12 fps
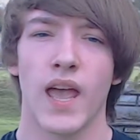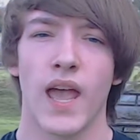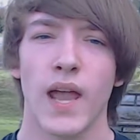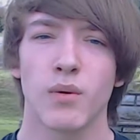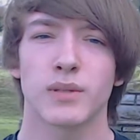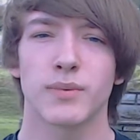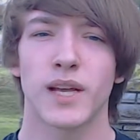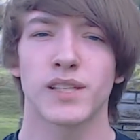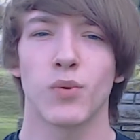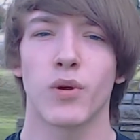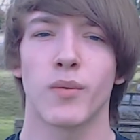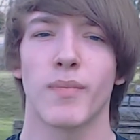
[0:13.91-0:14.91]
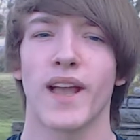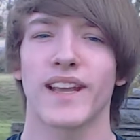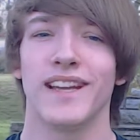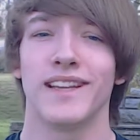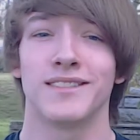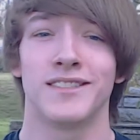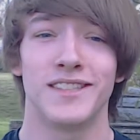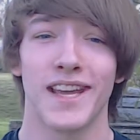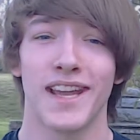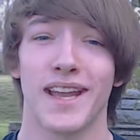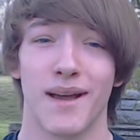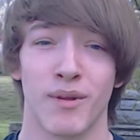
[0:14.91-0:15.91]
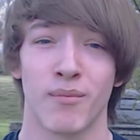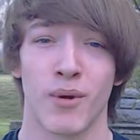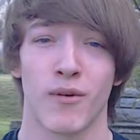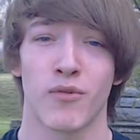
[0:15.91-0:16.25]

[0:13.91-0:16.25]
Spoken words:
Hey, what's up guys, welcome back, and today I'm in my